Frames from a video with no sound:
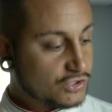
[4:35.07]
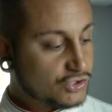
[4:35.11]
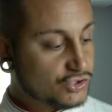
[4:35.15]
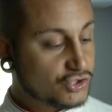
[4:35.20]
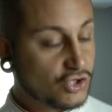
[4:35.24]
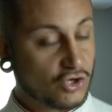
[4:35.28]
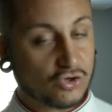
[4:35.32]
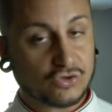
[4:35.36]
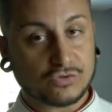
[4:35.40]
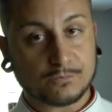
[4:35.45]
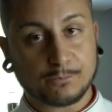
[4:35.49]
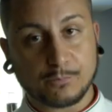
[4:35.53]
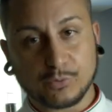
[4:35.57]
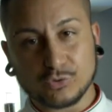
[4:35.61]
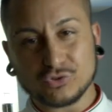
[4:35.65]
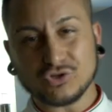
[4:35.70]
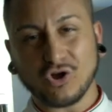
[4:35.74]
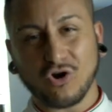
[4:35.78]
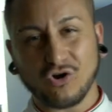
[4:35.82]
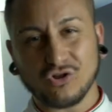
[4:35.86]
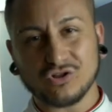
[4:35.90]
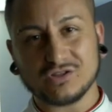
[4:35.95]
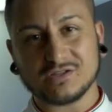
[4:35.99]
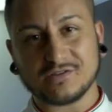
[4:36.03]
Don't put
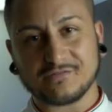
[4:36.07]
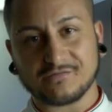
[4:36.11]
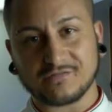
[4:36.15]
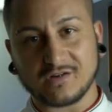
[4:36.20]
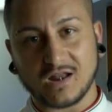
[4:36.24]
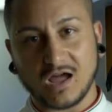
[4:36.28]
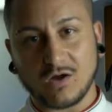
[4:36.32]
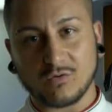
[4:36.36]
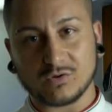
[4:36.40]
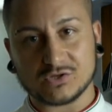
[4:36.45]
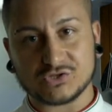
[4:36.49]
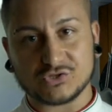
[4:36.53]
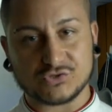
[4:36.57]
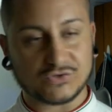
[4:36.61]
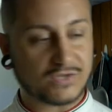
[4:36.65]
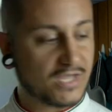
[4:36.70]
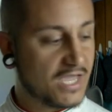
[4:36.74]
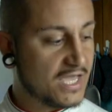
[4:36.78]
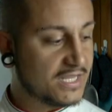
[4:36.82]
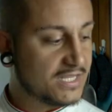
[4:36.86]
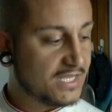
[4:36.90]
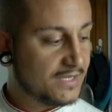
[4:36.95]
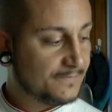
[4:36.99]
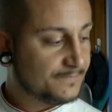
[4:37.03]
all the flour
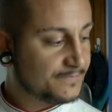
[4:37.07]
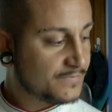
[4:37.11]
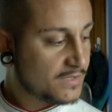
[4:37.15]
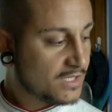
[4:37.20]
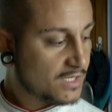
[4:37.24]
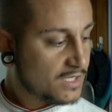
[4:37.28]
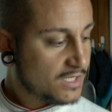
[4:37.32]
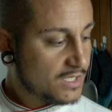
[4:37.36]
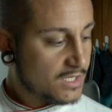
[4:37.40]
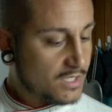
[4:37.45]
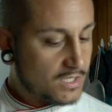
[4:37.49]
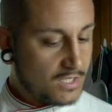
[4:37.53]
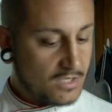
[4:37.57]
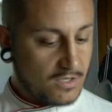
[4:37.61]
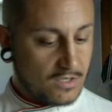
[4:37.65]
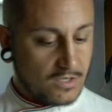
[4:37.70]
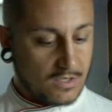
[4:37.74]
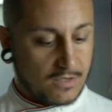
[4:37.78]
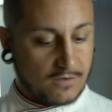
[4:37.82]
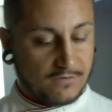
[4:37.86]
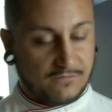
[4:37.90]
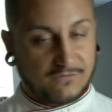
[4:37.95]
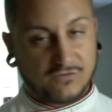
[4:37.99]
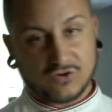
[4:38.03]
together
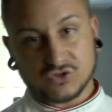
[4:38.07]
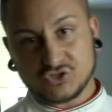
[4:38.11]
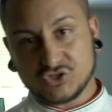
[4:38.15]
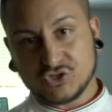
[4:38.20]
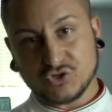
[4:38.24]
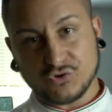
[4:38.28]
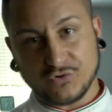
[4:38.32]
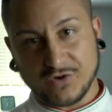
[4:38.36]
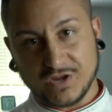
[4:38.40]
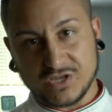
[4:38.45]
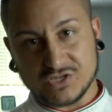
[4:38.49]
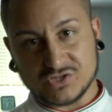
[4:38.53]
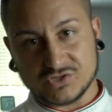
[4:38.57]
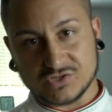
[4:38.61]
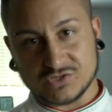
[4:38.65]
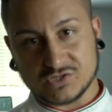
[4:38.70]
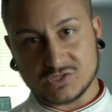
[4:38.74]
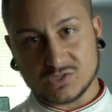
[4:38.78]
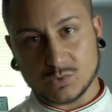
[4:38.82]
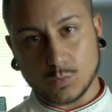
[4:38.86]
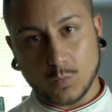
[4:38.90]
for 2 reasons.